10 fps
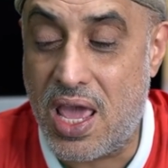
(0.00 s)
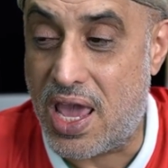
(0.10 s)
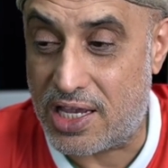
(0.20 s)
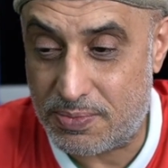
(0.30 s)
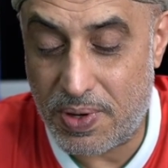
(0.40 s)

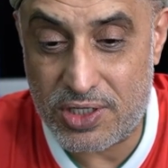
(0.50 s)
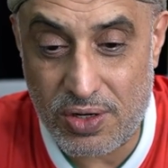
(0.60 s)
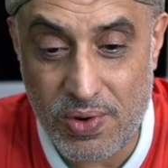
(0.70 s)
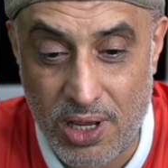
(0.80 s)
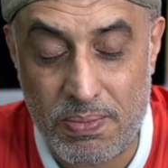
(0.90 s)
especially
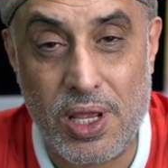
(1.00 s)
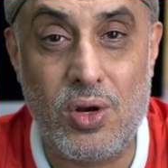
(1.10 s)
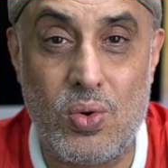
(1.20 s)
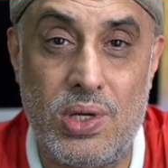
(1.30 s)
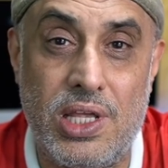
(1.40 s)
when I'm playing
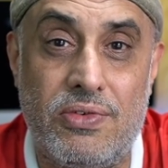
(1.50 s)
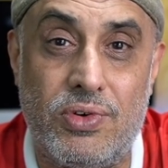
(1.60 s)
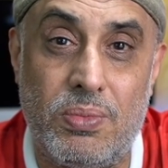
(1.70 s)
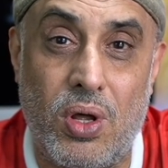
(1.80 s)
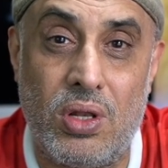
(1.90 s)
lower league
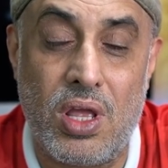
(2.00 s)
football.